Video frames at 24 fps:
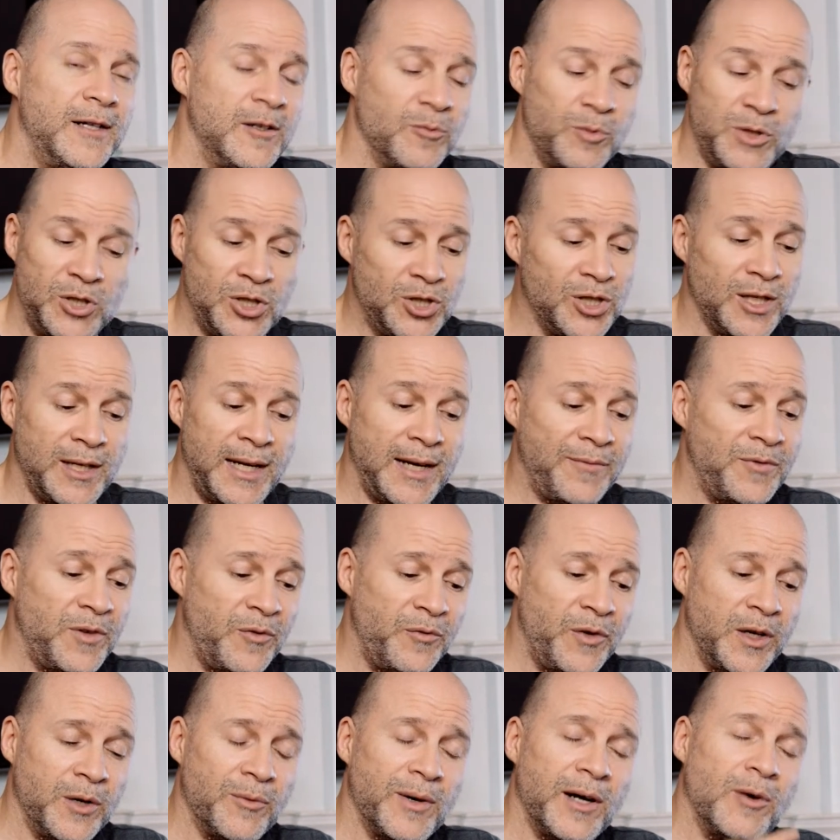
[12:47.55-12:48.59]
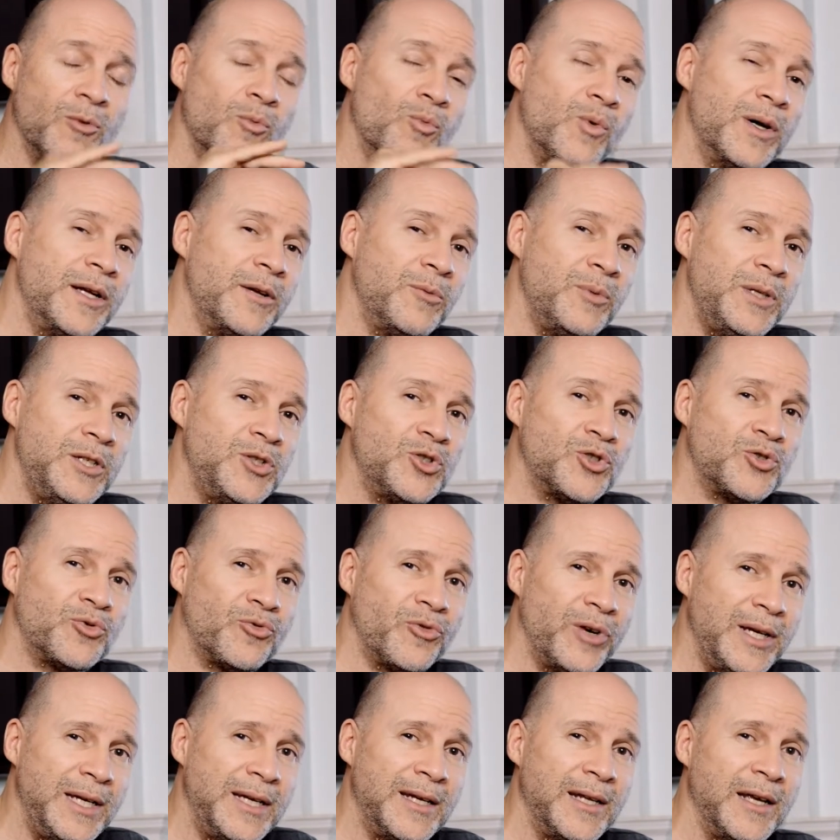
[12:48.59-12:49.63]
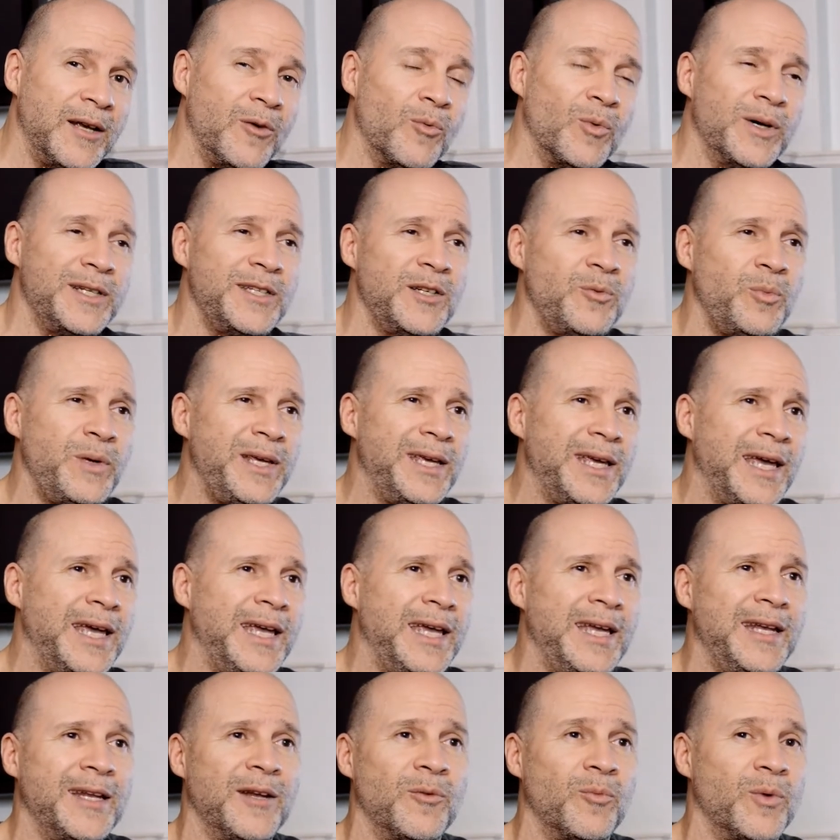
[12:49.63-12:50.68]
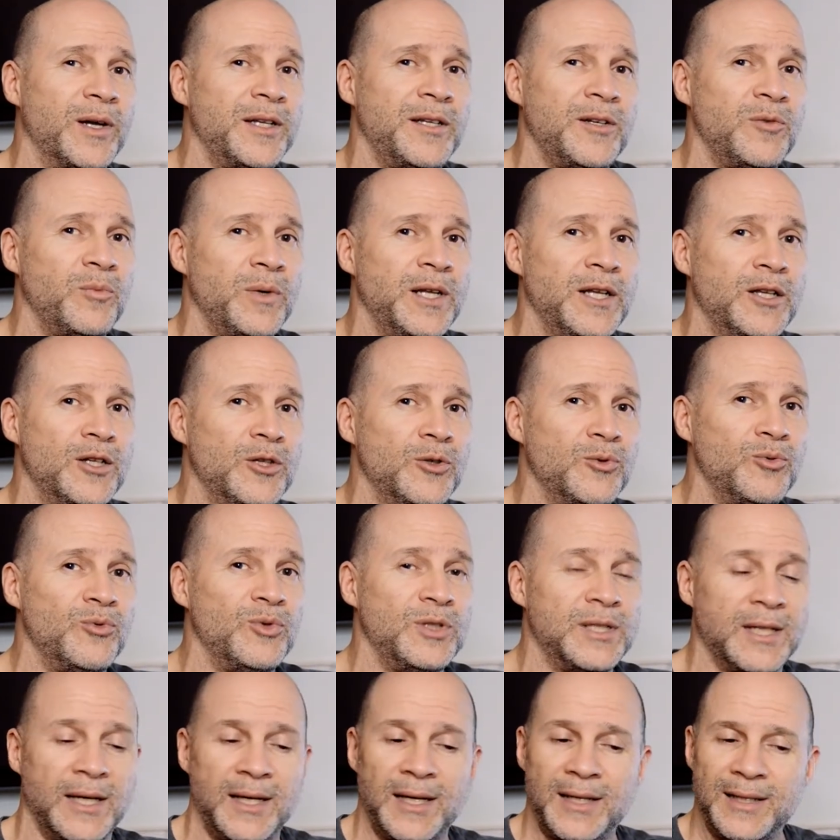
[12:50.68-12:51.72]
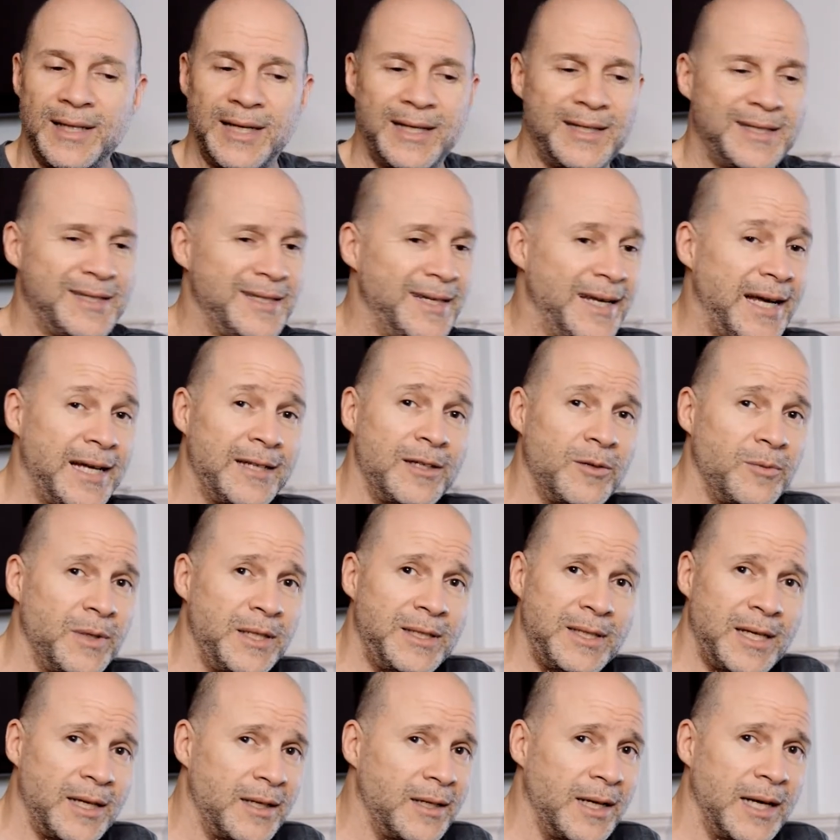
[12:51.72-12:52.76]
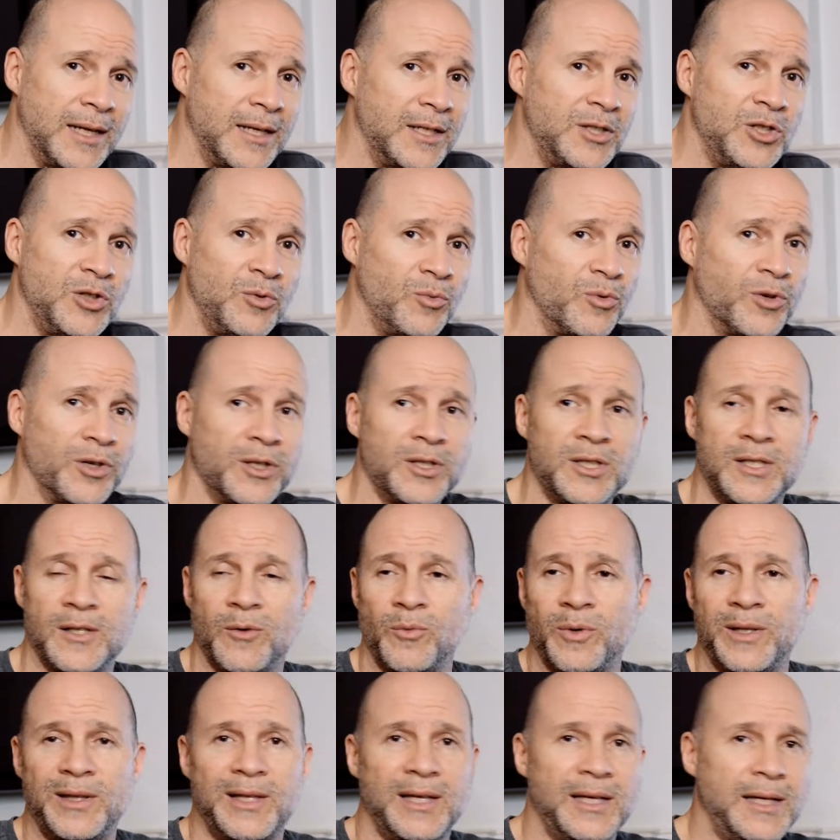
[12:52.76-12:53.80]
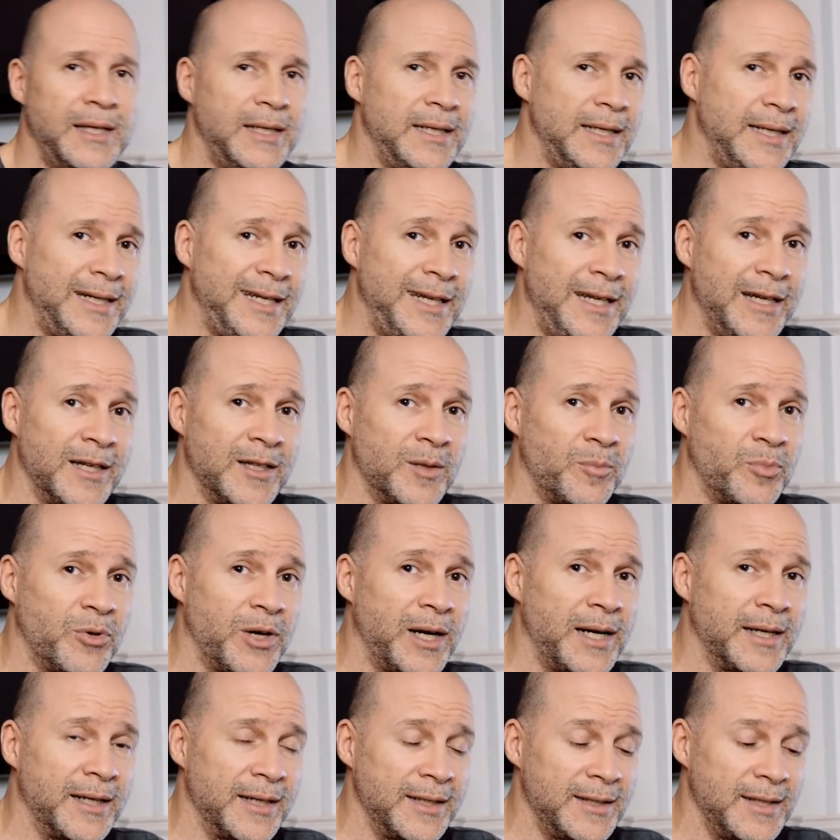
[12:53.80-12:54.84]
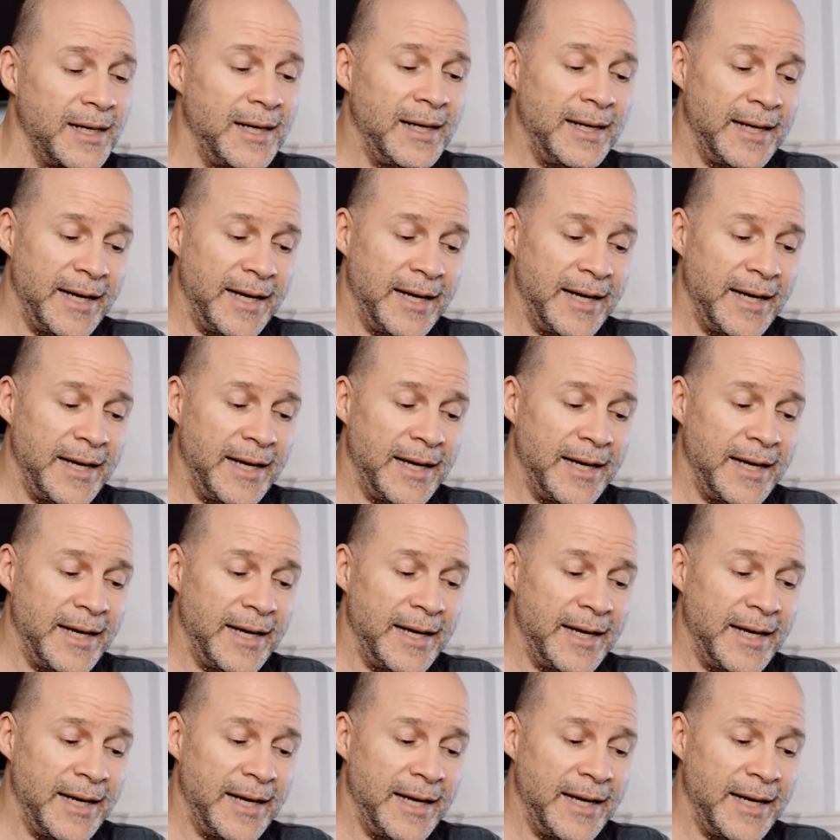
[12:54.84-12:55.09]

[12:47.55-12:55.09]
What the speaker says: We shouldn't have to figure out what are we trading, what did we gain and what did we lose. That is not the way technology works with any other product.